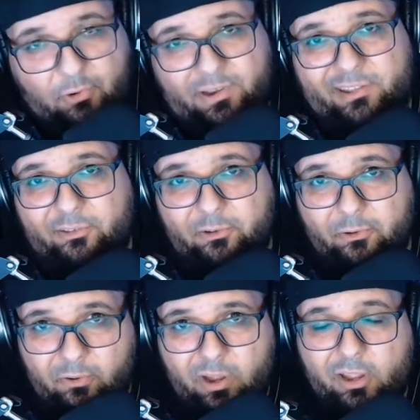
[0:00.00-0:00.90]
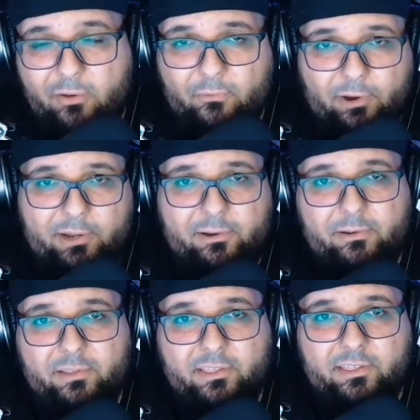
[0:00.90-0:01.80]
into Friggin'
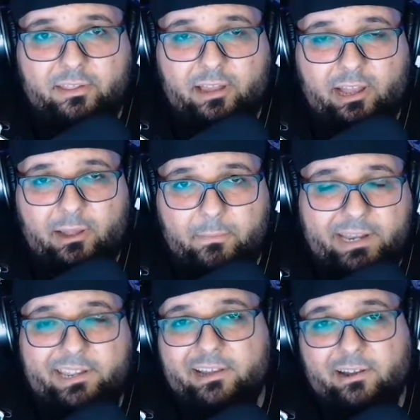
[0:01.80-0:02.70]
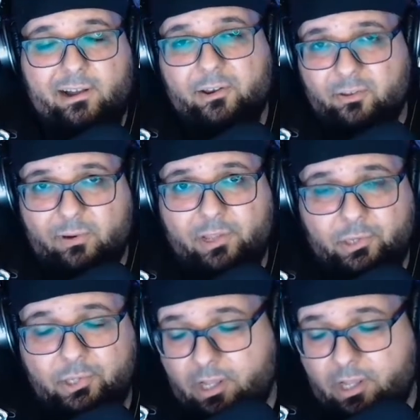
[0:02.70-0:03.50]
Nerds Media on Twitch.